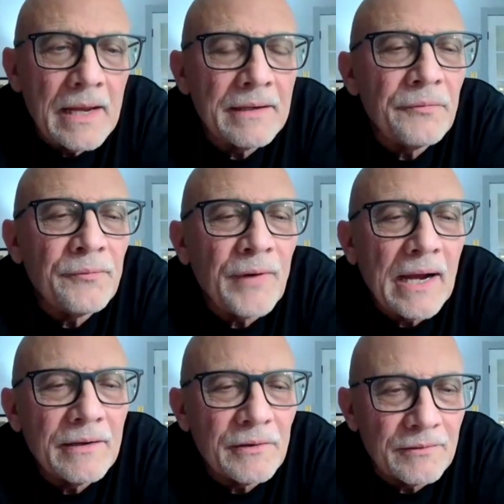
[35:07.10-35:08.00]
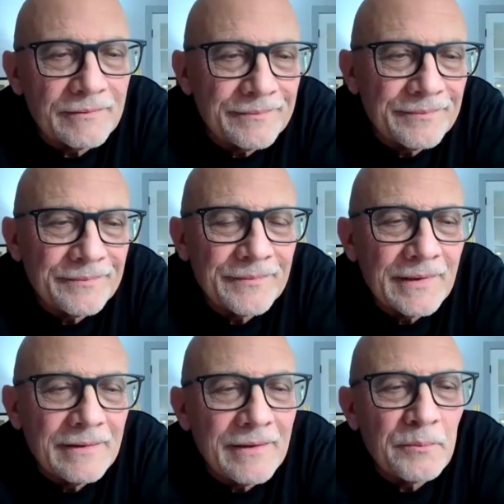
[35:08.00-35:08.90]
and the final,
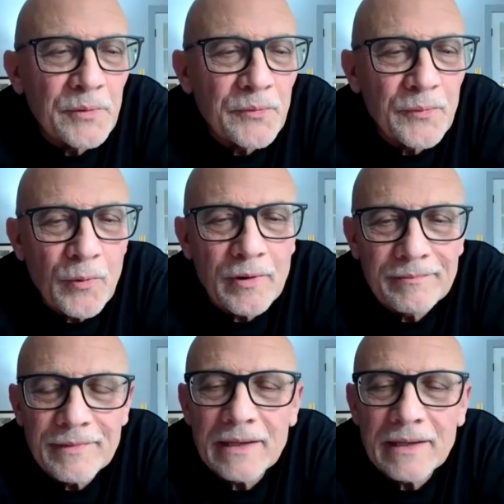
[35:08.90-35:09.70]
number 4.